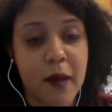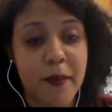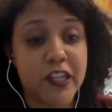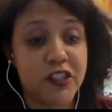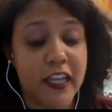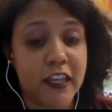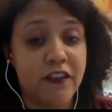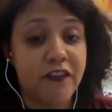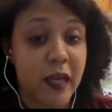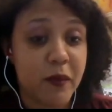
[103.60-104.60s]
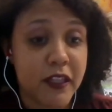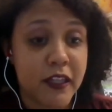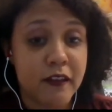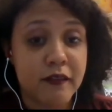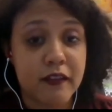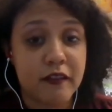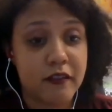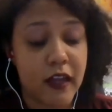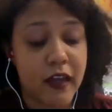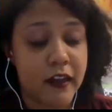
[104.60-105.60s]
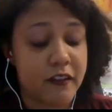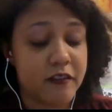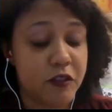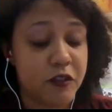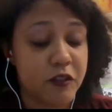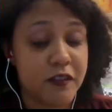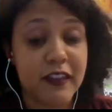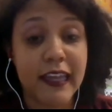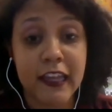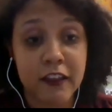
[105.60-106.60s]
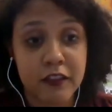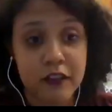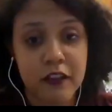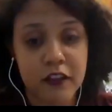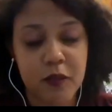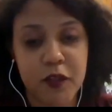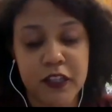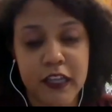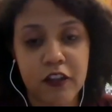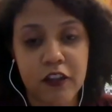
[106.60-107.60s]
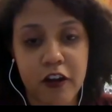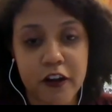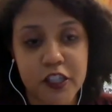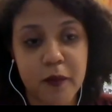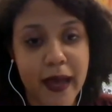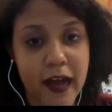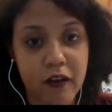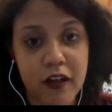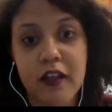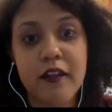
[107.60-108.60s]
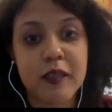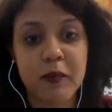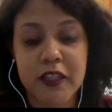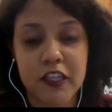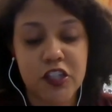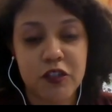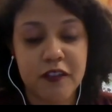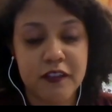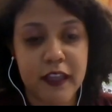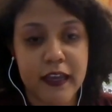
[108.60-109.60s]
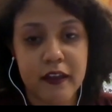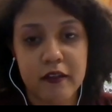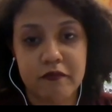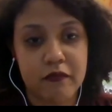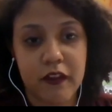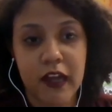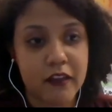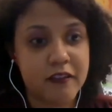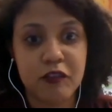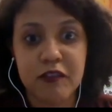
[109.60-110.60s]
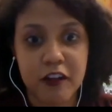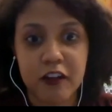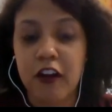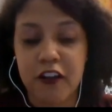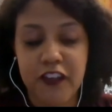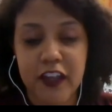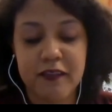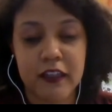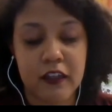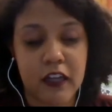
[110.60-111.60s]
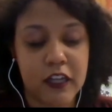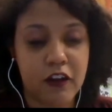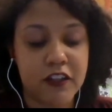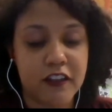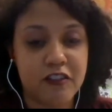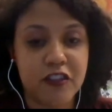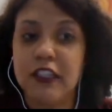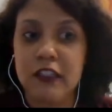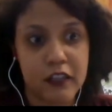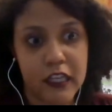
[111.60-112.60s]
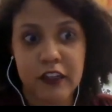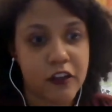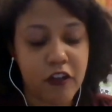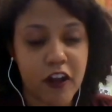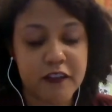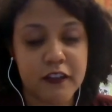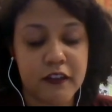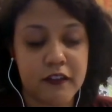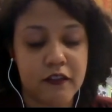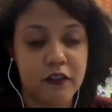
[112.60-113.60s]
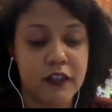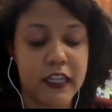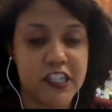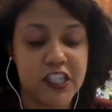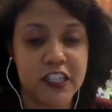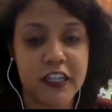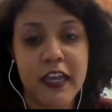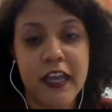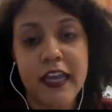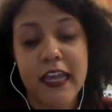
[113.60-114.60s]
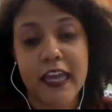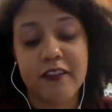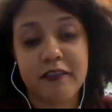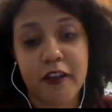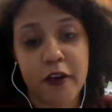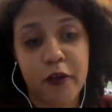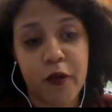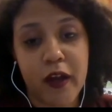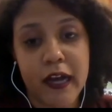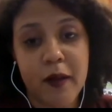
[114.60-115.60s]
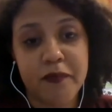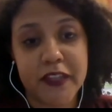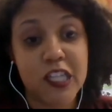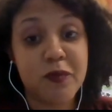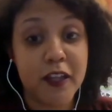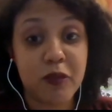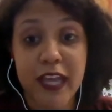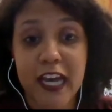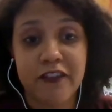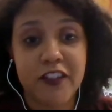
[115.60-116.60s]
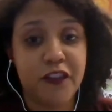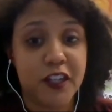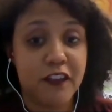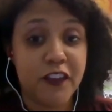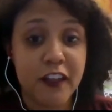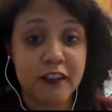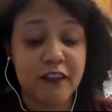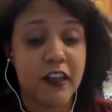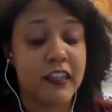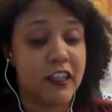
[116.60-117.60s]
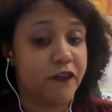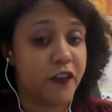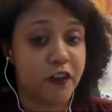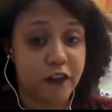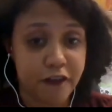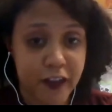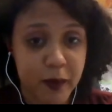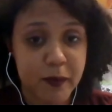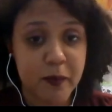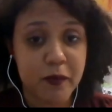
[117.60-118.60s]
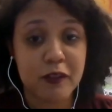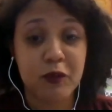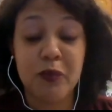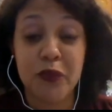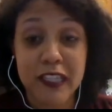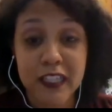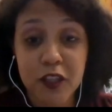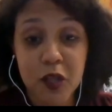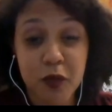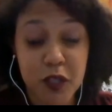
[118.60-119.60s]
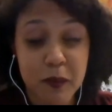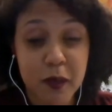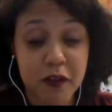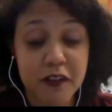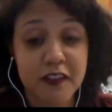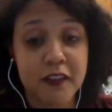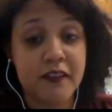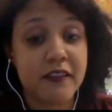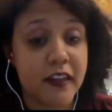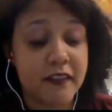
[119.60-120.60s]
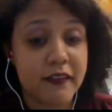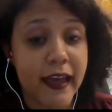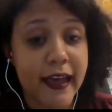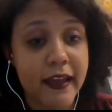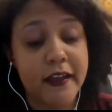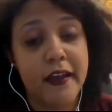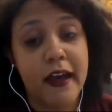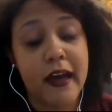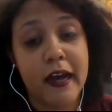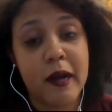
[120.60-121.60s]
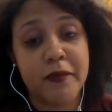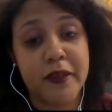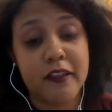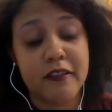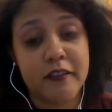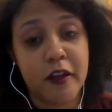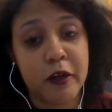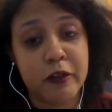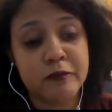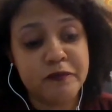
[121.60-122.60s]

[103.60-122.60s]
educate families, students, and the community at large about some of the issues that students are facing in our district and across the nation. And so each month we have different events, again, for family members. We bring in community members to discuss that. And so